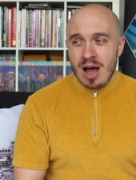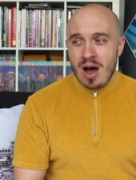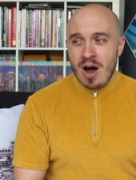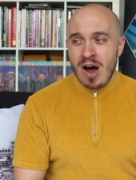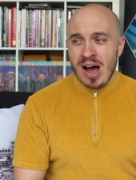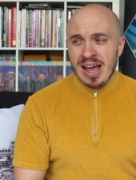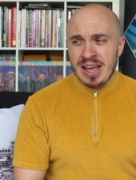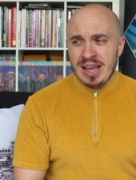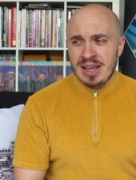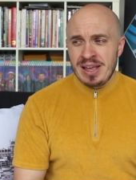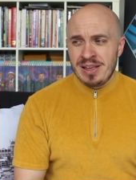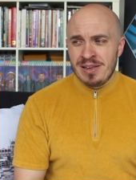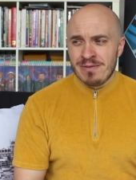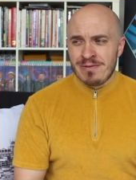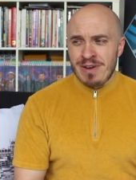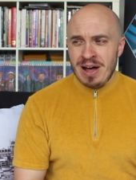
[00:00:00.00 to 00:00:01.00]

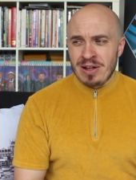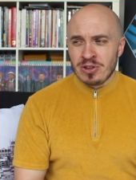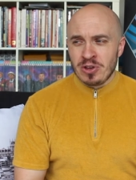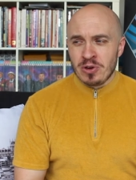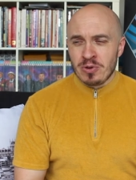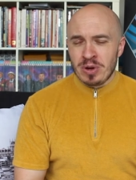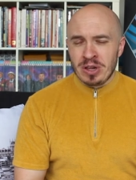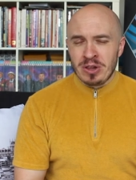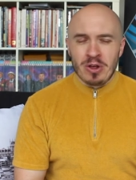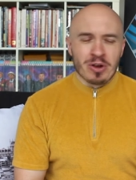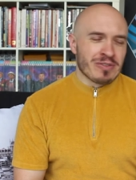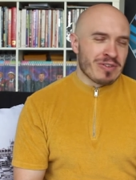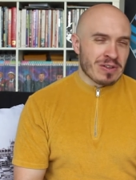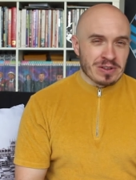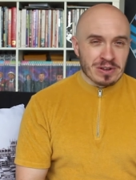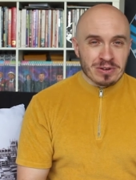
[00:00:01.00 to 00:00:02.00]
I value a lot
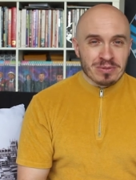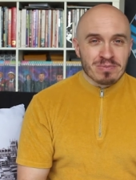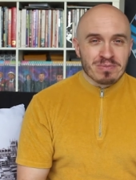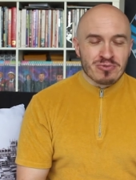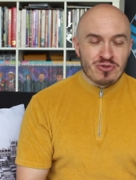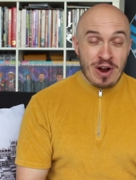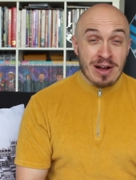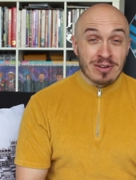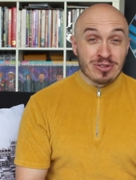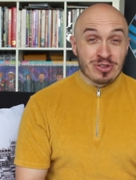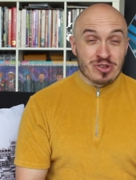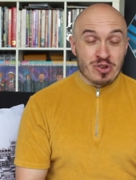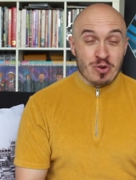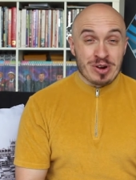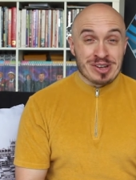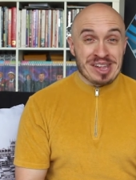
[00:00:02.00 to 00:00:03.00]
of other Troughton
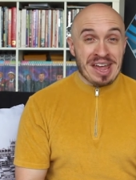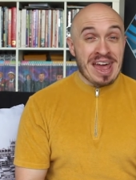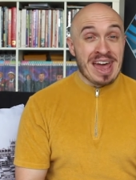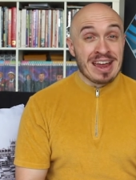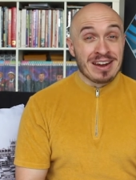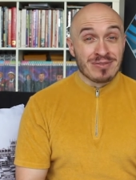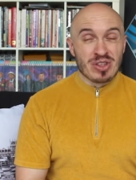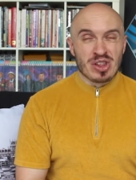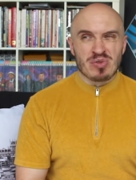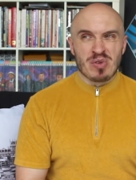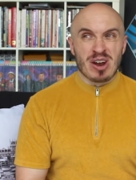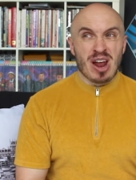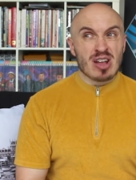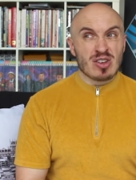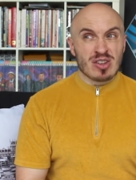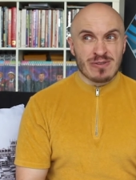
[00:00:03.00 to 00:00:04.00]
stories ahead of this
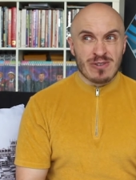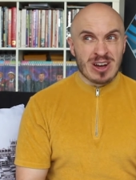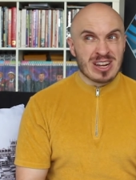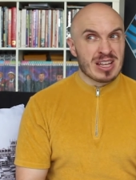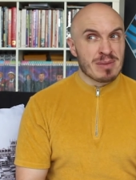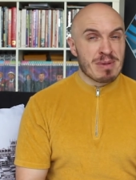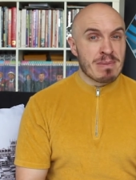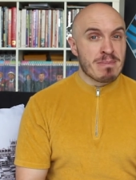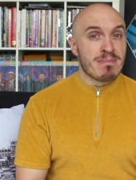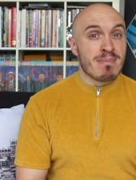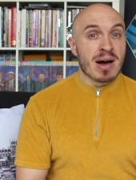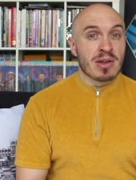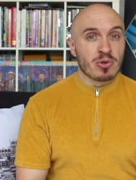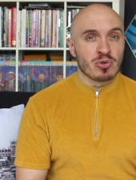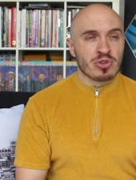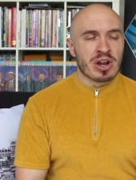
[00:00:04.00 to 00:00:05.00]
one. I just find it a bit
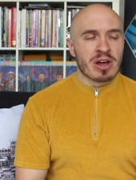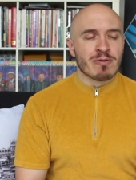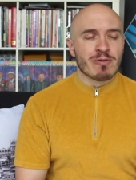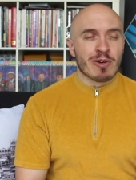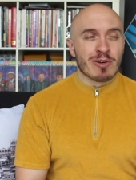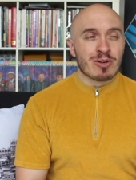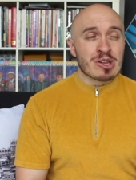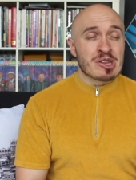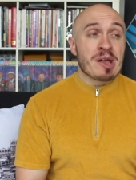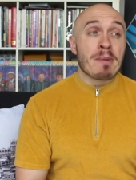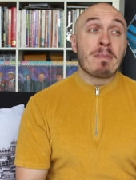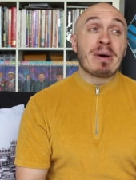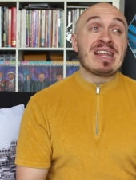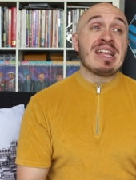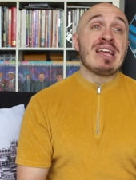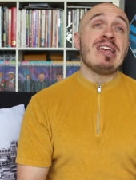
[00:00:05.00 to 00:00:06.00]
muddled and unfocused,
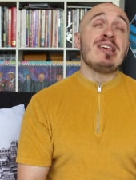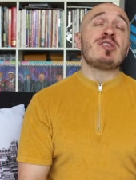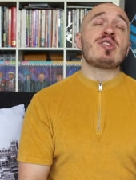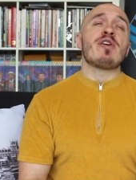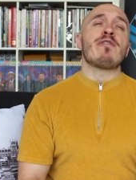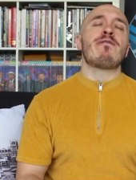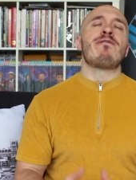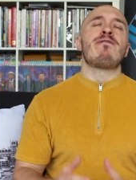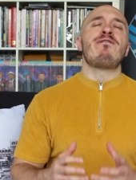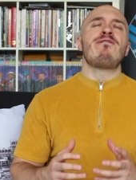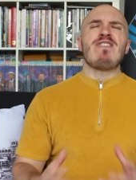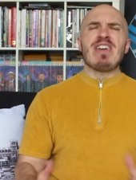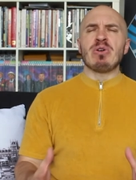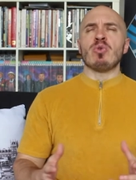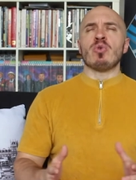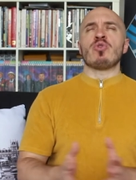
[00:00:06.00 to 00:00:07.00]
but it is
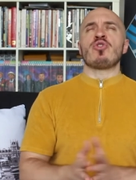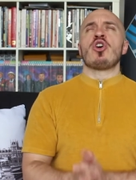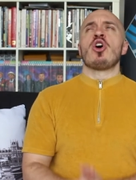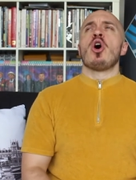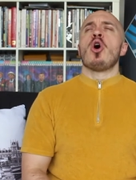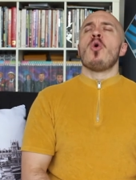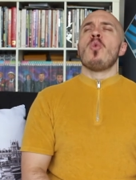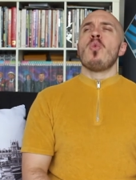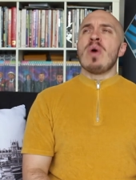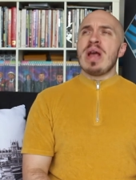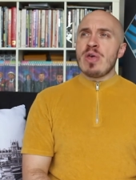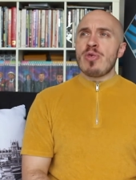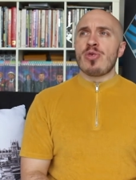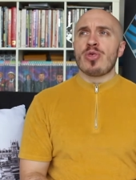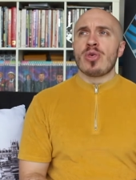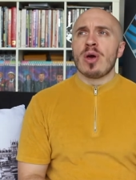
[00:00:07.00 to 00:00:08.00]
filled
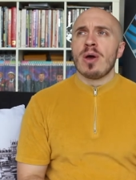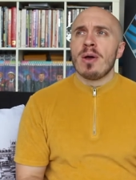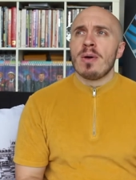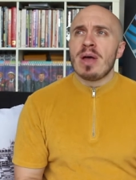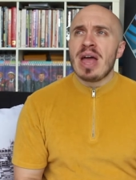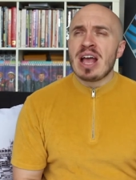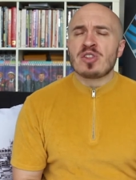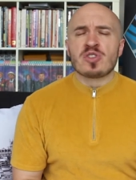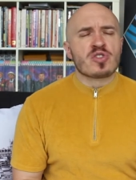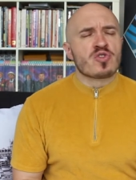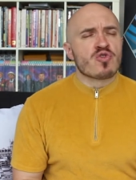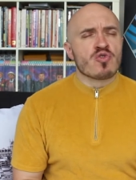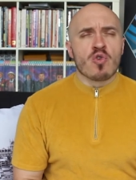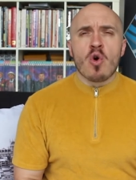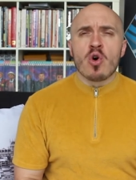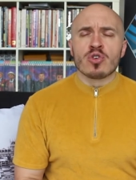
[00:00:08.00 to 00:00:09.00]
with
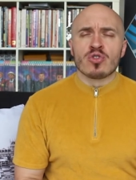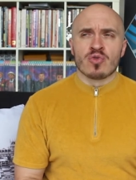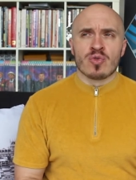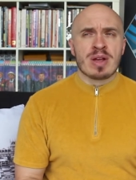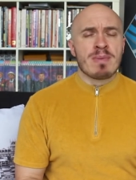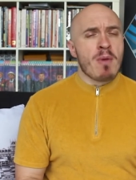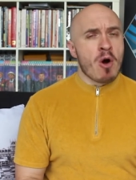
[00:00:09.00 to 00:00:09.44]
extraordinary